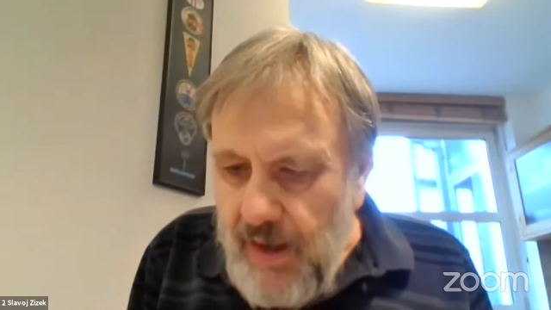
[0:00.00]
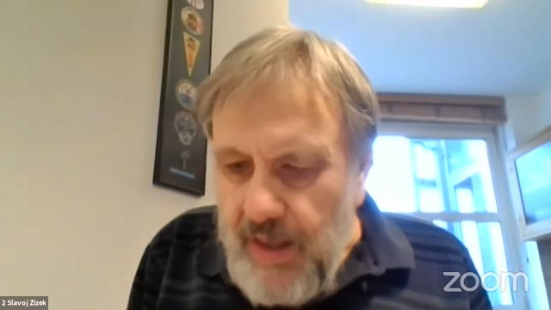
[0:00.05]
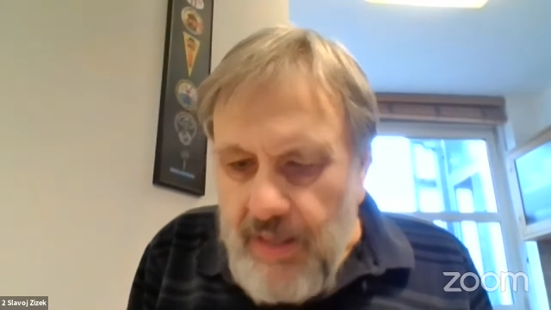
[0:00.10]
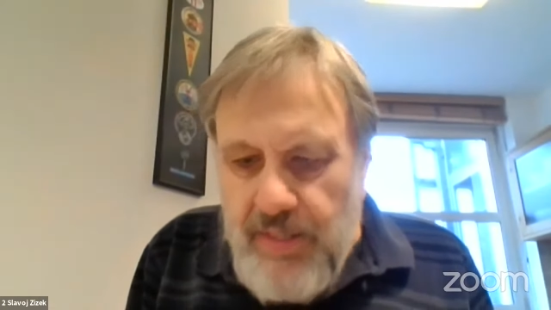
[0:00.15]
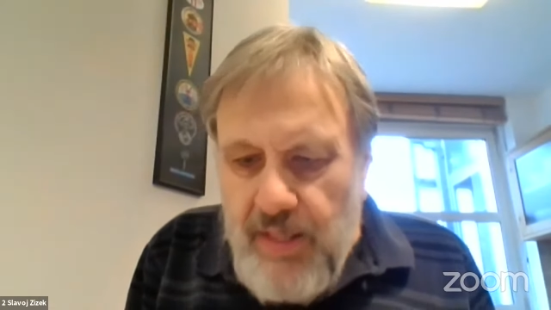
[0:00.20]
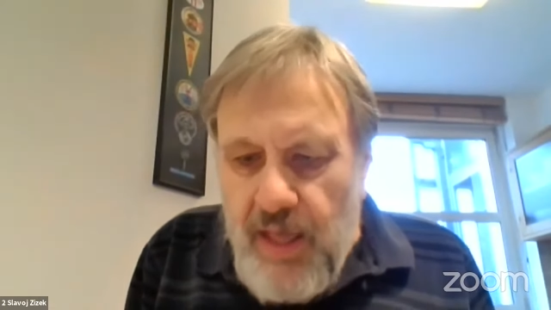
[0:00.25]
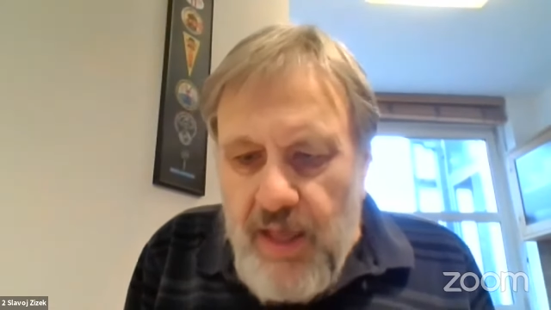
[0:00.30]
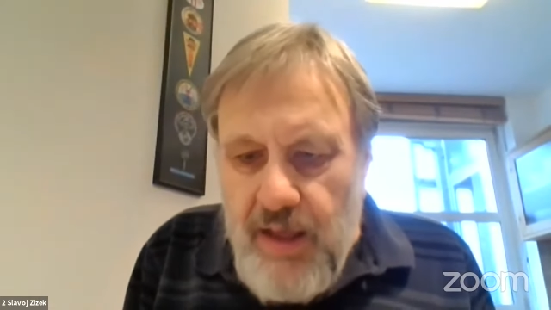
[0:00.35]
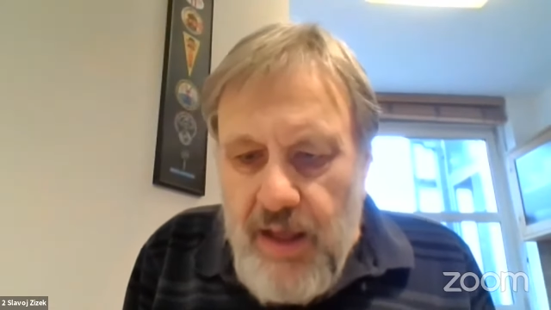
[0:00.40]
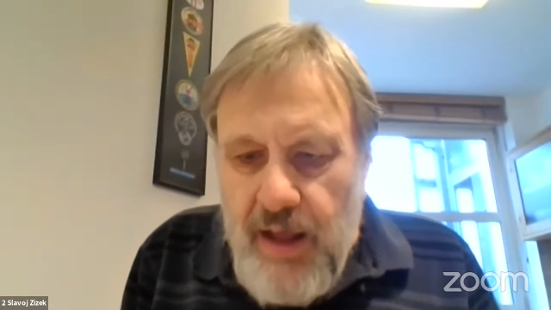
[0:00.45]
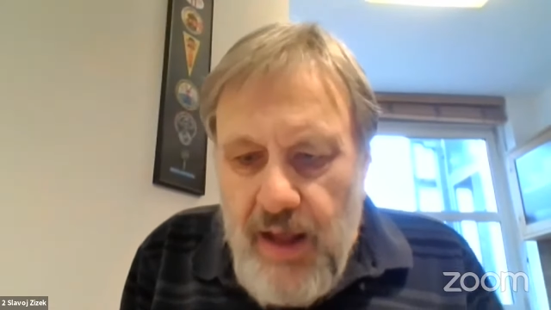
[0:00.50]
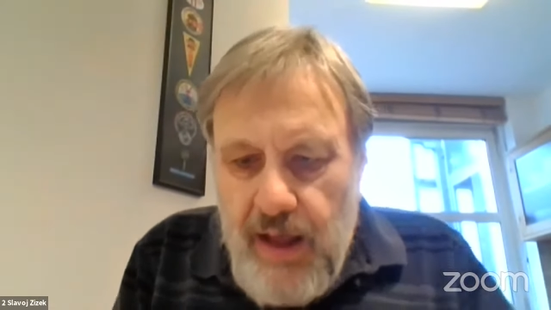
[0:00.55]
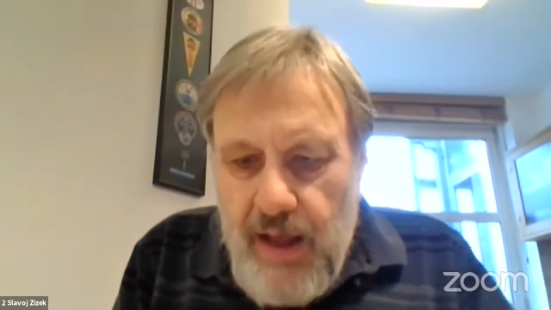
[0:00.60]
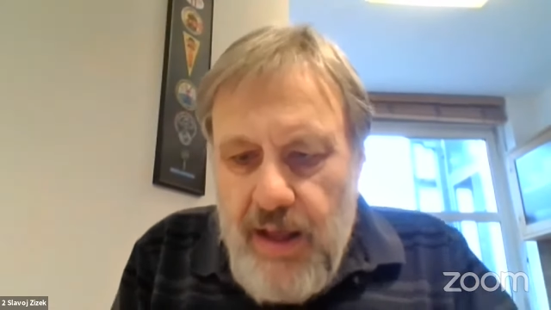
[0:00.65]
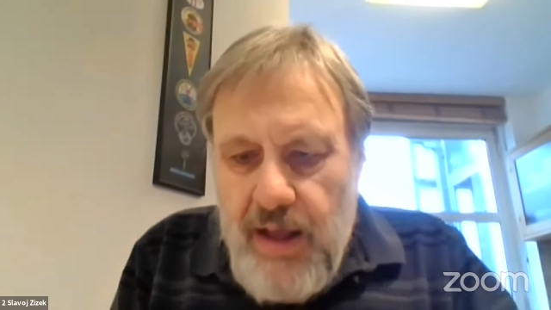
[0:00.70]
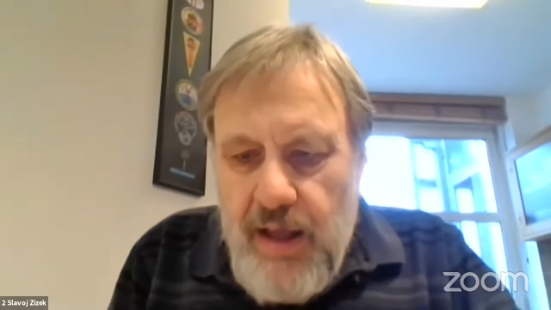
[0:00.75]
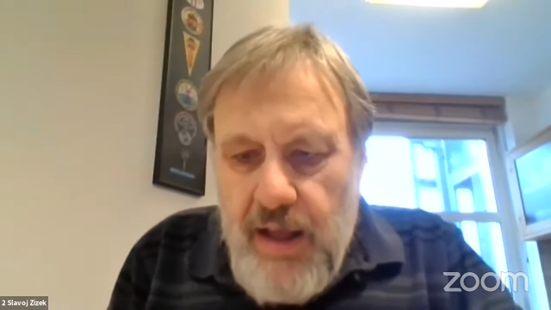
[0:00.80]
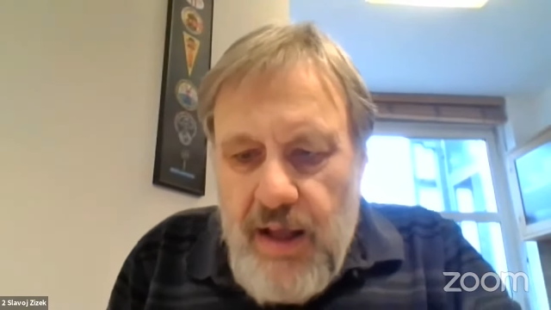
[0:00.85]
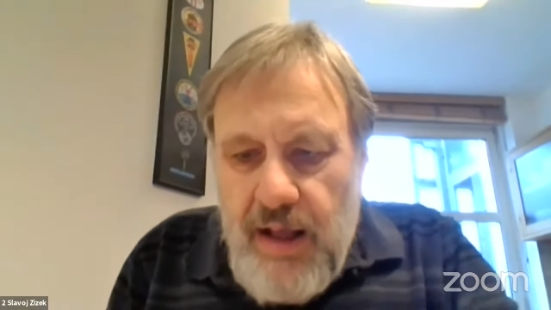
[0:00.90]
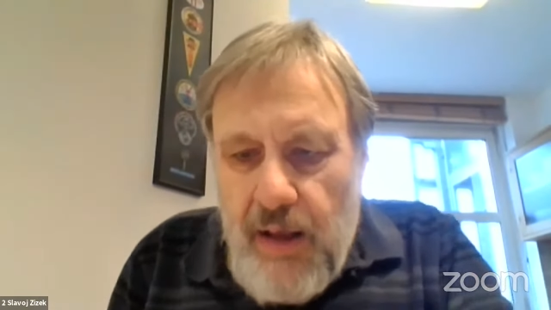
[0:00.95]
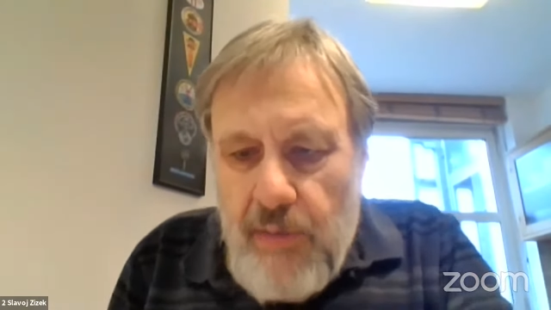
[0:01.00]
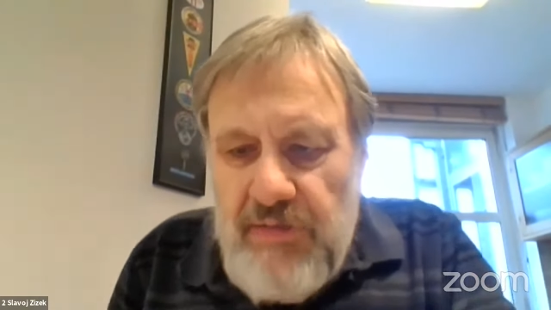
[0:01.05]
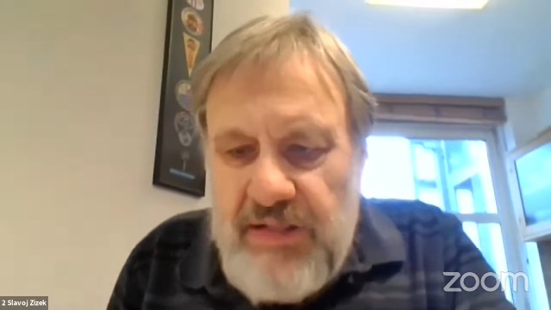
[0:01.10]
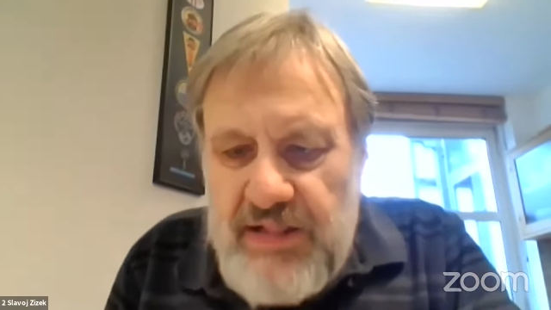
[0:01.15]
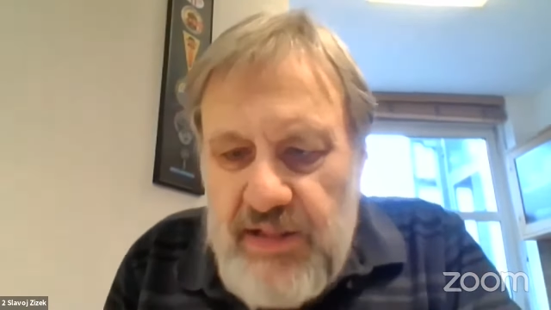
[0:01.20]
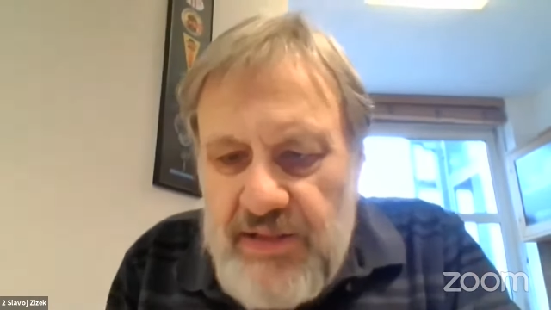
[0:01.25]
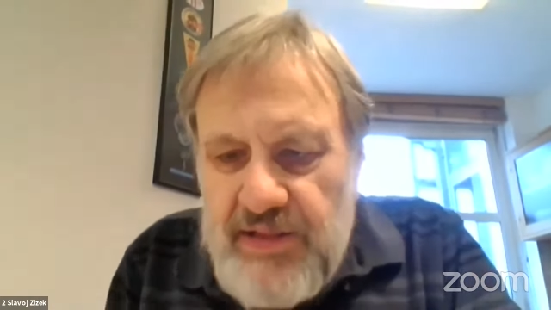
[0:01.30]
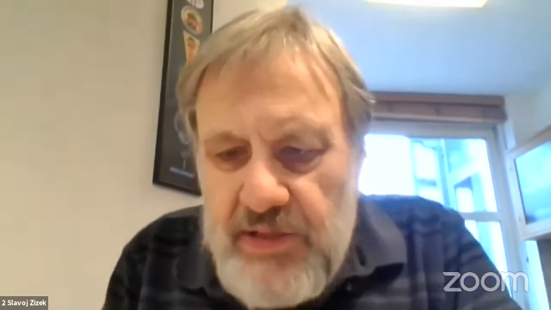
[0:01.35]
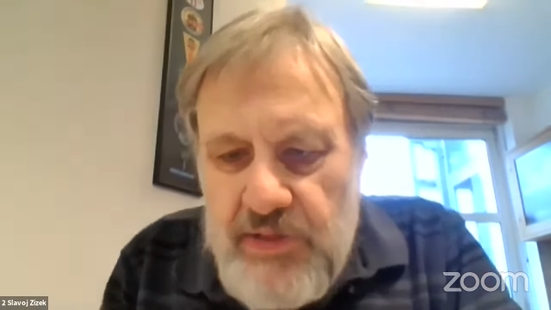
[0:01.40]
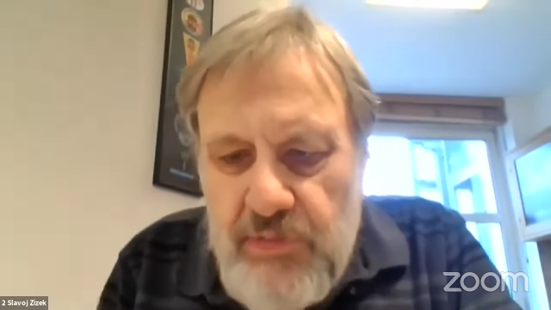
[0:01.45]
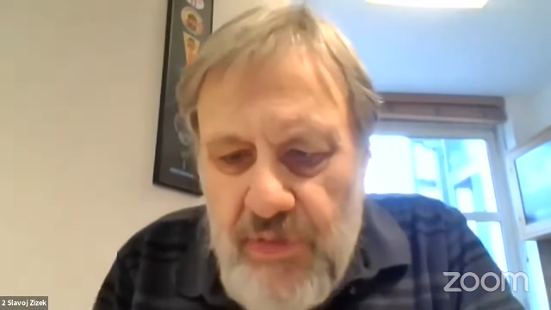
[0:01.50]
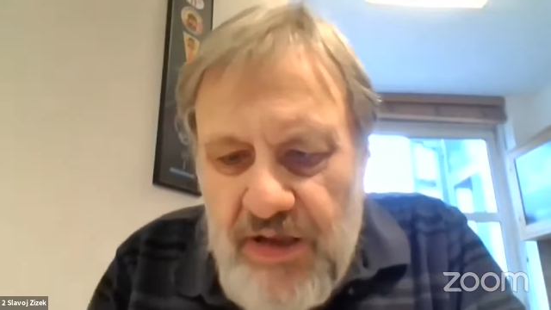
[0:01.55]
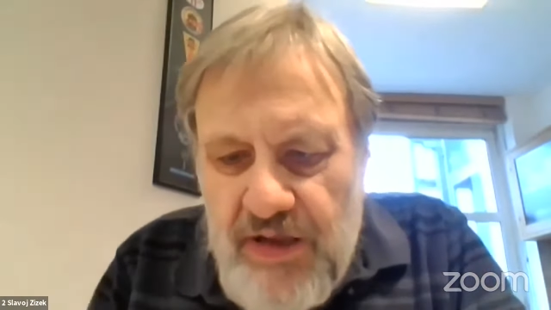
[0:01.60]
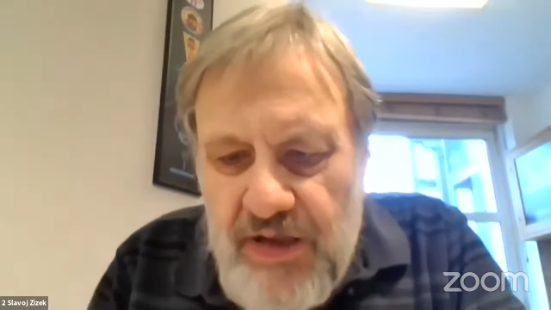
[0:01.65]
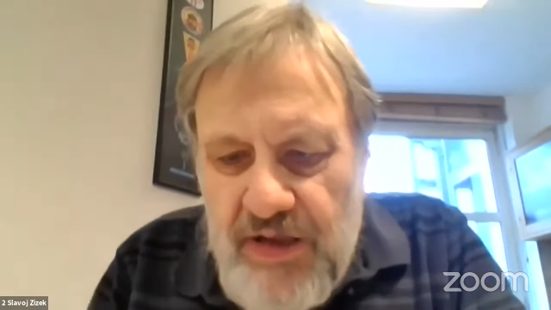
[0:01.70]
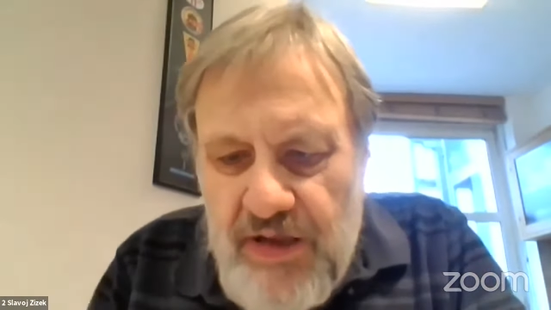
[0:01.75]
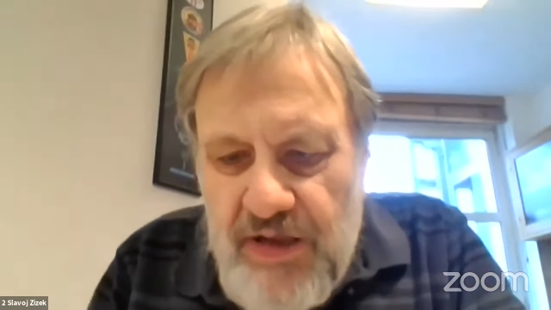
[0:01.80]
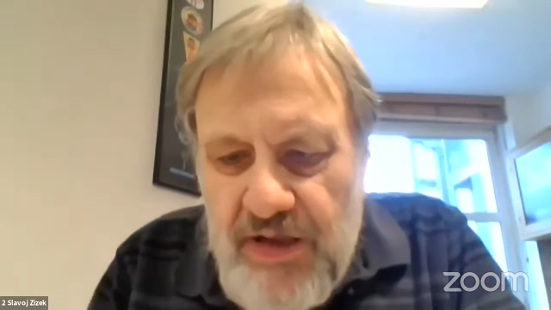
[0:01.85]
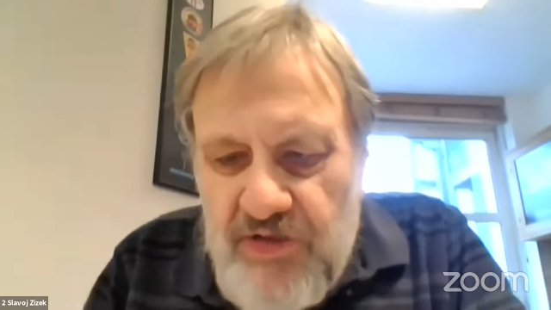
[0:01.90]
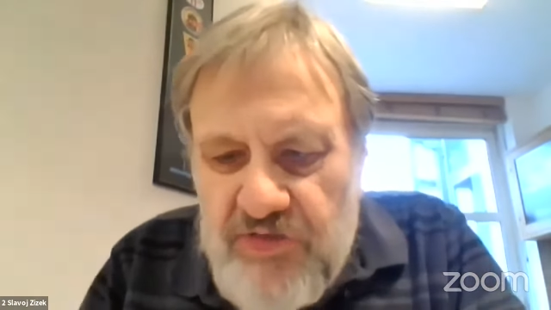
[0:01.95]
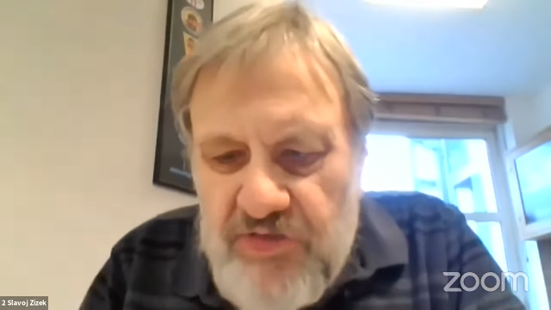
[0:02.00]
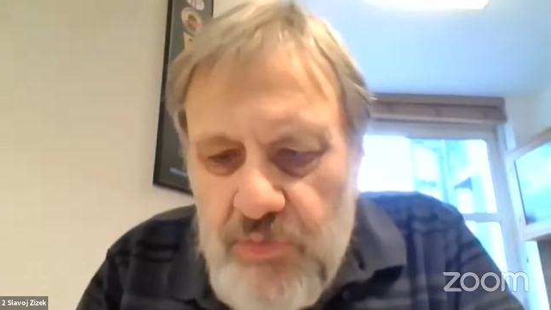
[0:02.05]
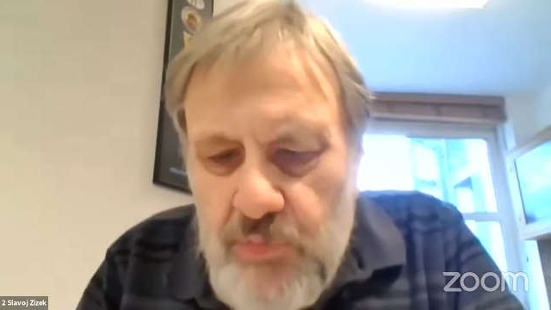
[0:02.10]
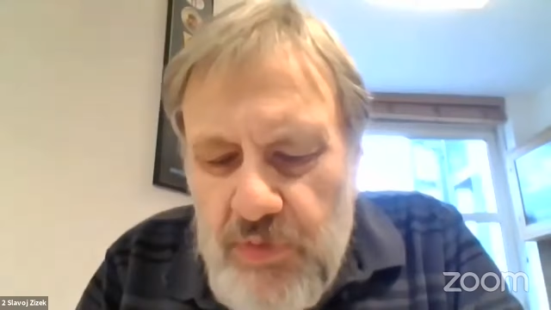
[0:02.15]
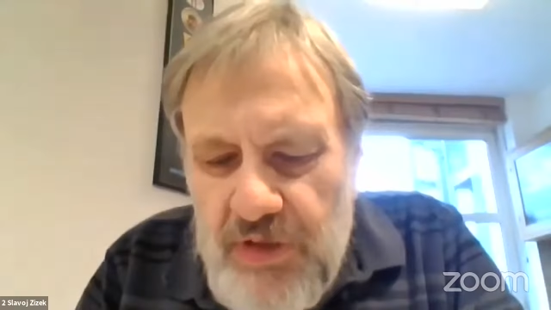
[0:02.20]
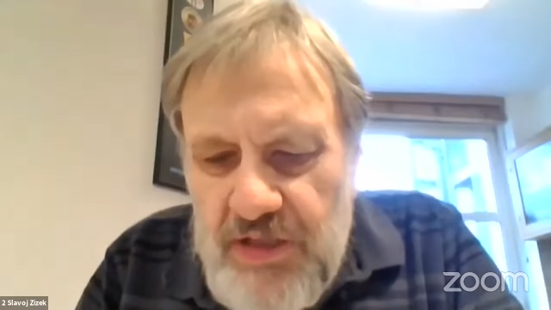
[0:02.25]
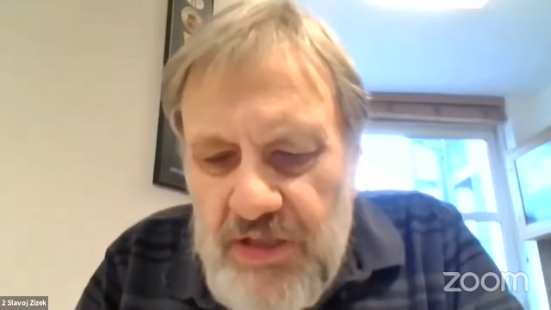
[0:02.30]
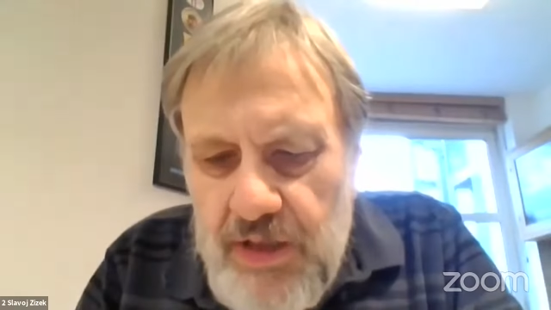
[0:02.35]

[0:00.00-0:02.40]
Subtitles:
And how is the situation